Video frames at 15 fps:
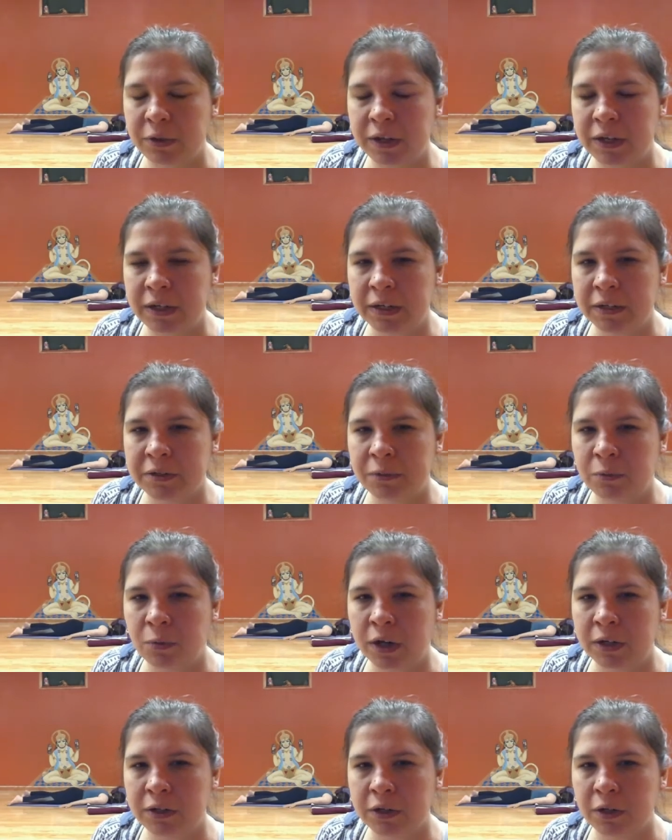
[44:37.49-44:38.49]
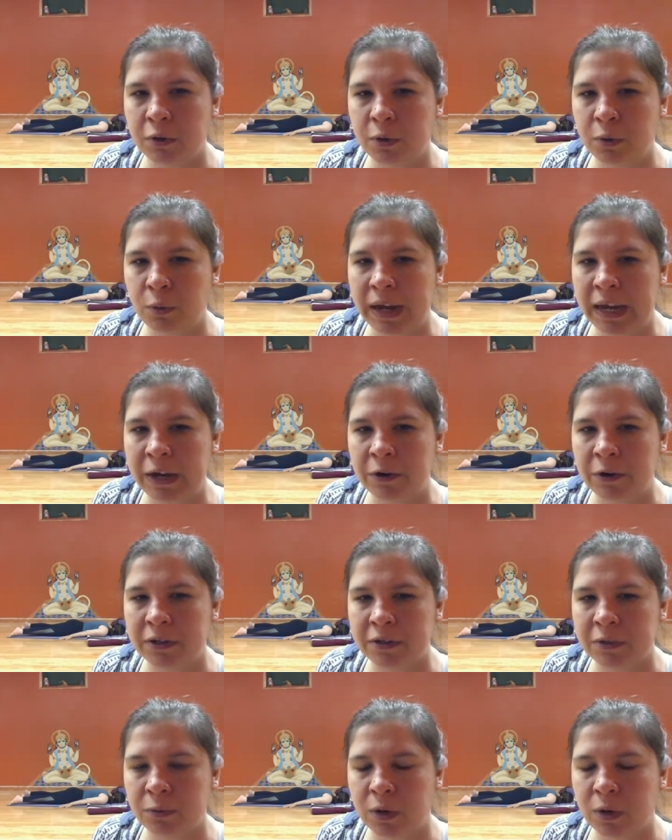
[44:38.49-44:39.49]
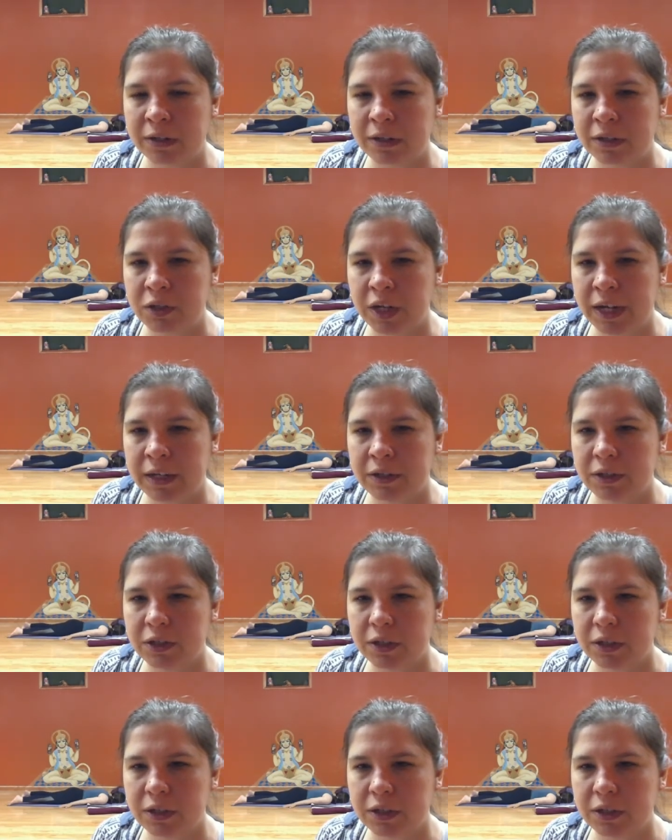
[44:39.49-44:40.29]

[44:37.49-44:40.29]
that it doesn't want to go away or it doesn't want to change.